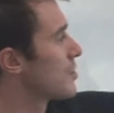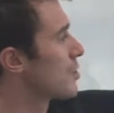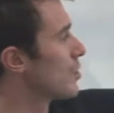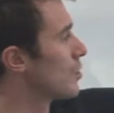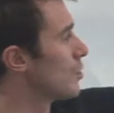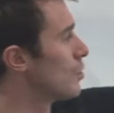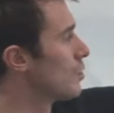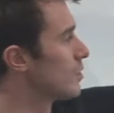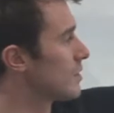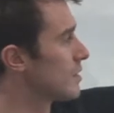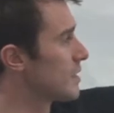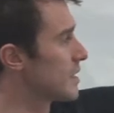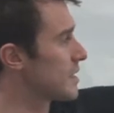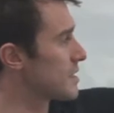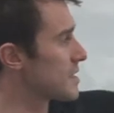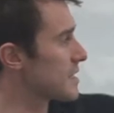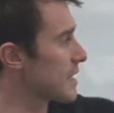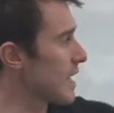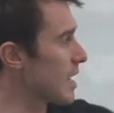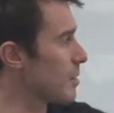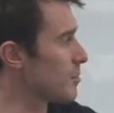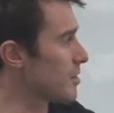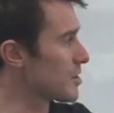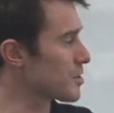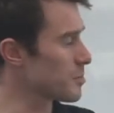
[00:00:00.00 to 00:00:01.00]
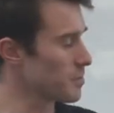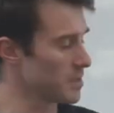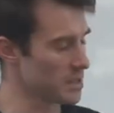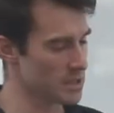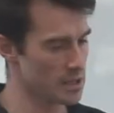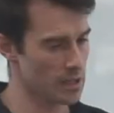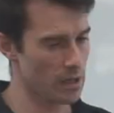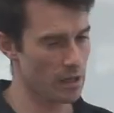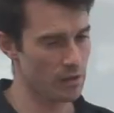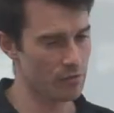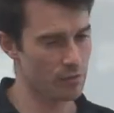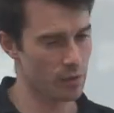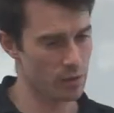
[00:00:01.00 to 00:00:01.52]
to the
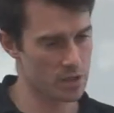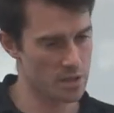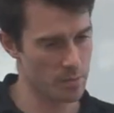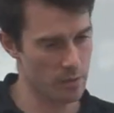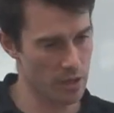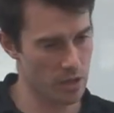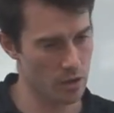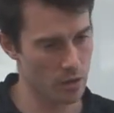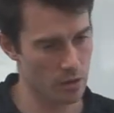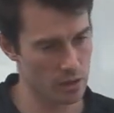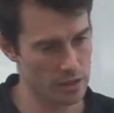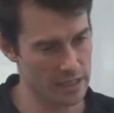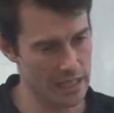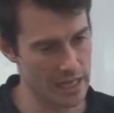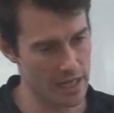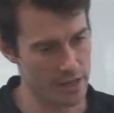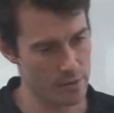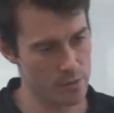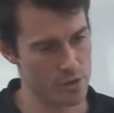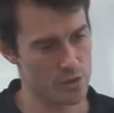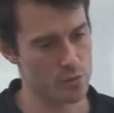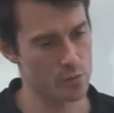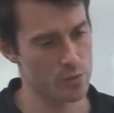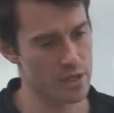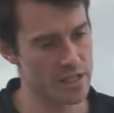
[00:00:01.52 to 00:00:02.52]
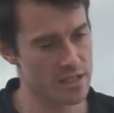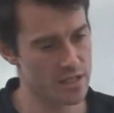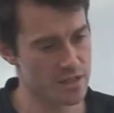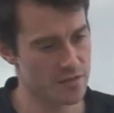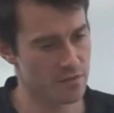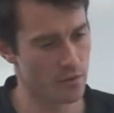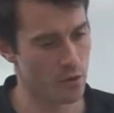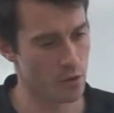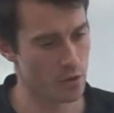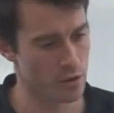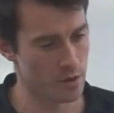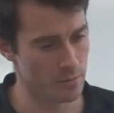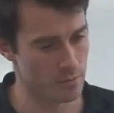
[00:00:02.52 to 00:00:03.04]
establishment of what's been called the Irish REITs
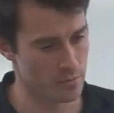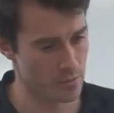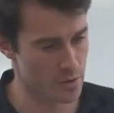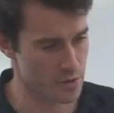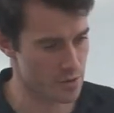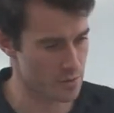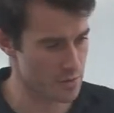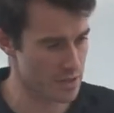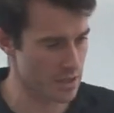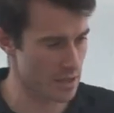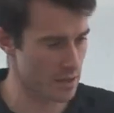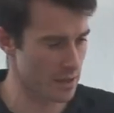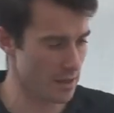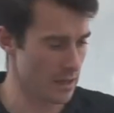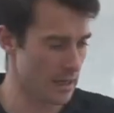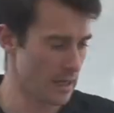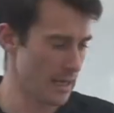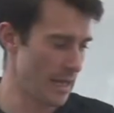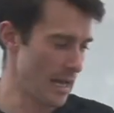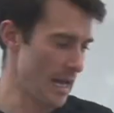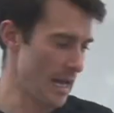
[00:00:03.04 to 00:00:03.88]
Forum, which was a,